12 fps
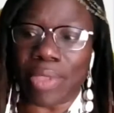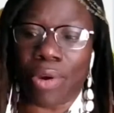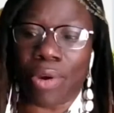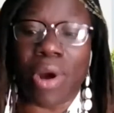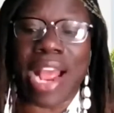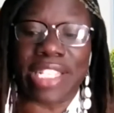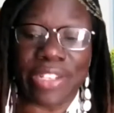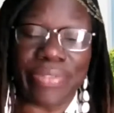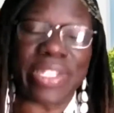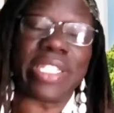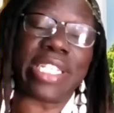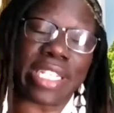or
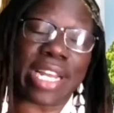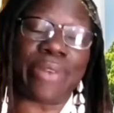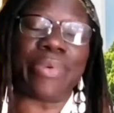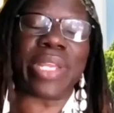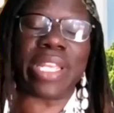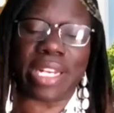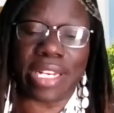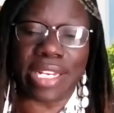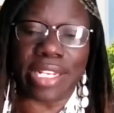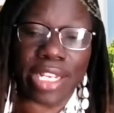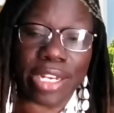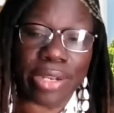activities that we can,
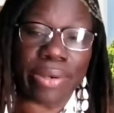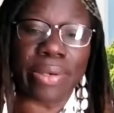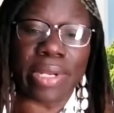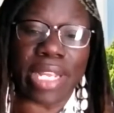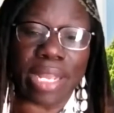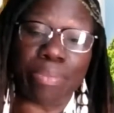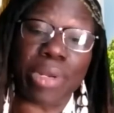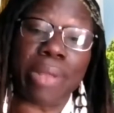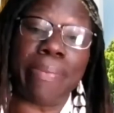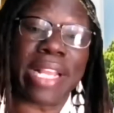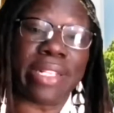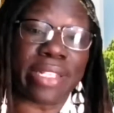
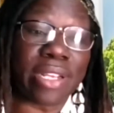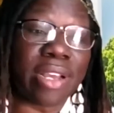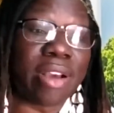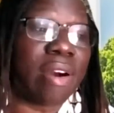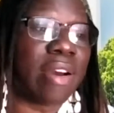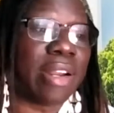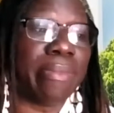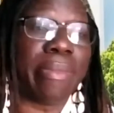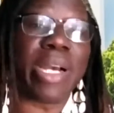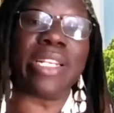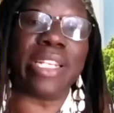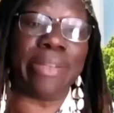implement on a
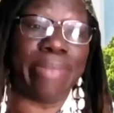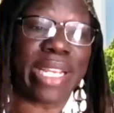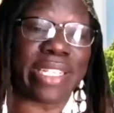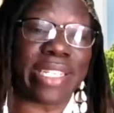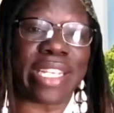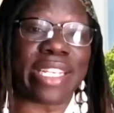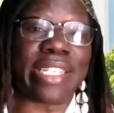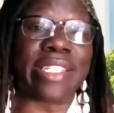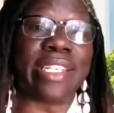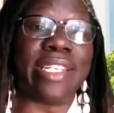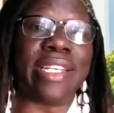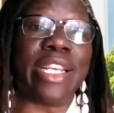monthly basis,
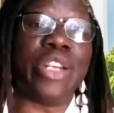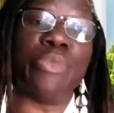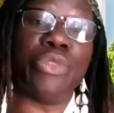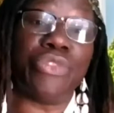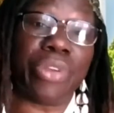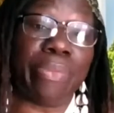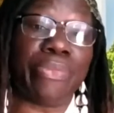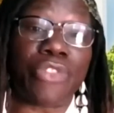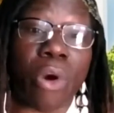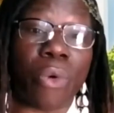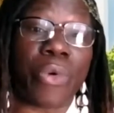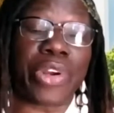moving
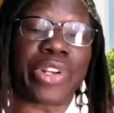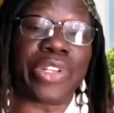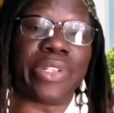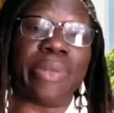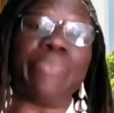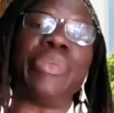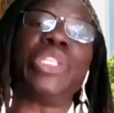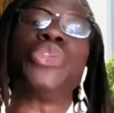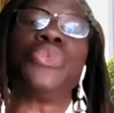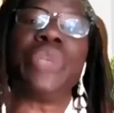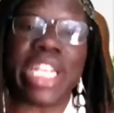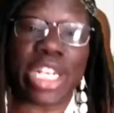forward
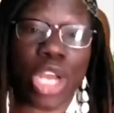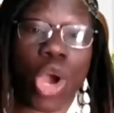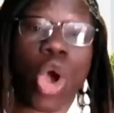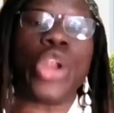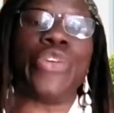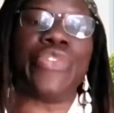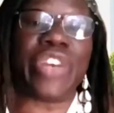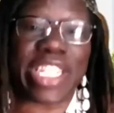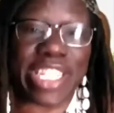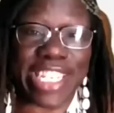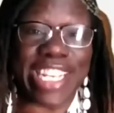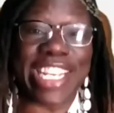between all of
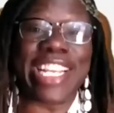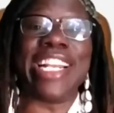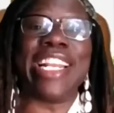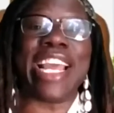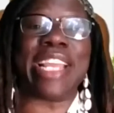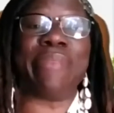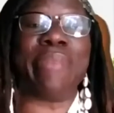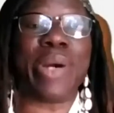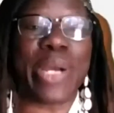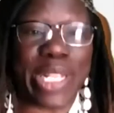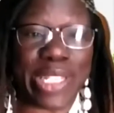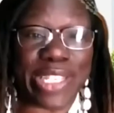us, like
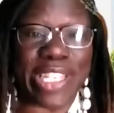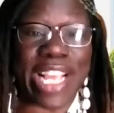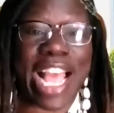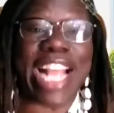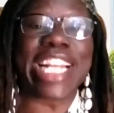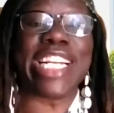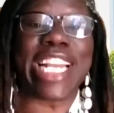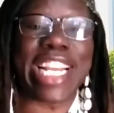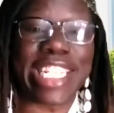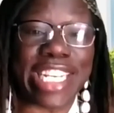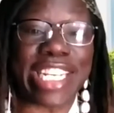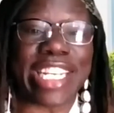minds, and
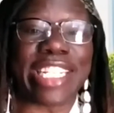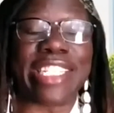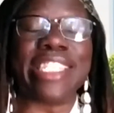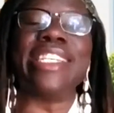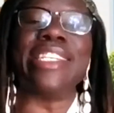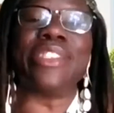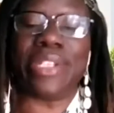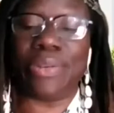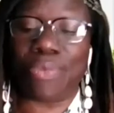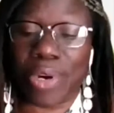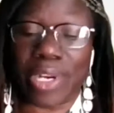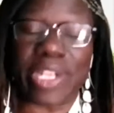connecting it to the
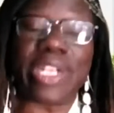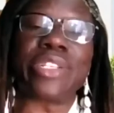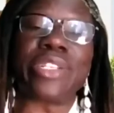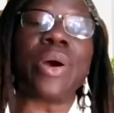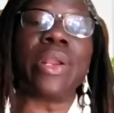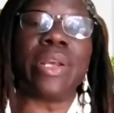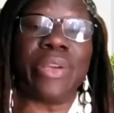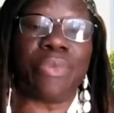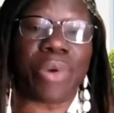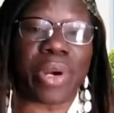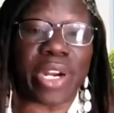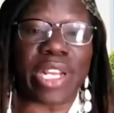work, scholarly
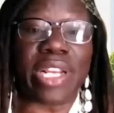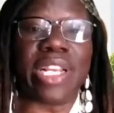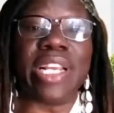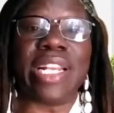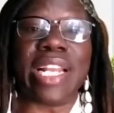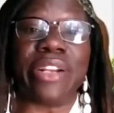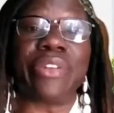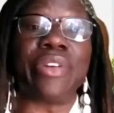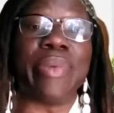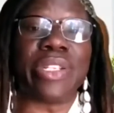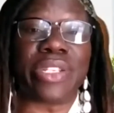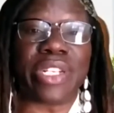work that the
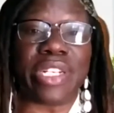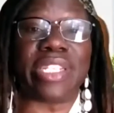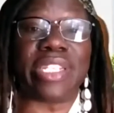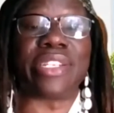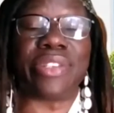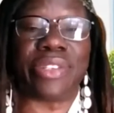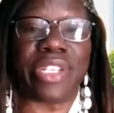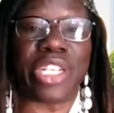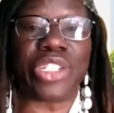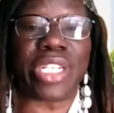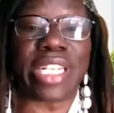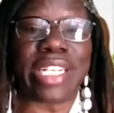Caribbean Studies
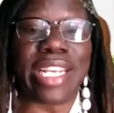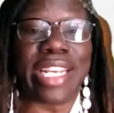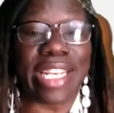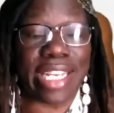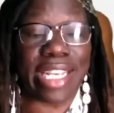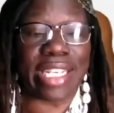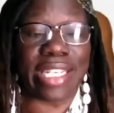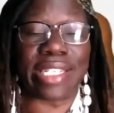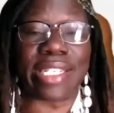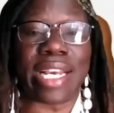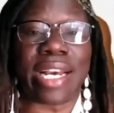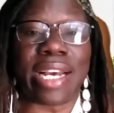Association is